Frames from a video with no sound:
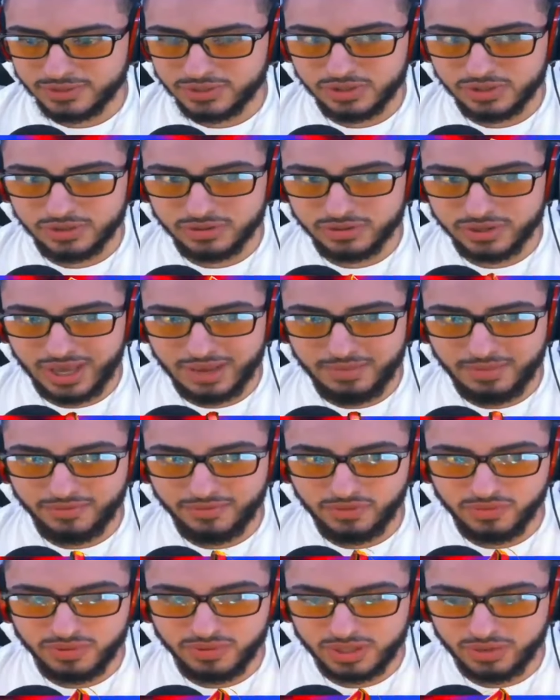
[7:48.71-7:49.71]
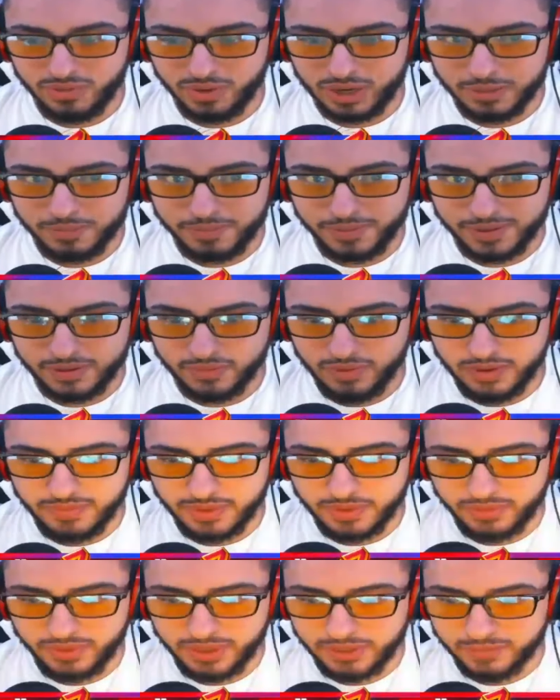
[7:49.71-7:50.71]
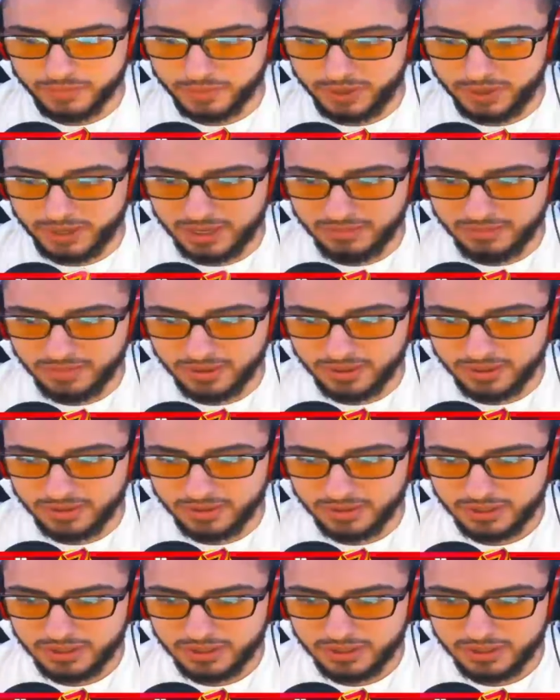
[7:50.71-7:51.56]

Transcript: So, game, if you really want to play with me, we can play, but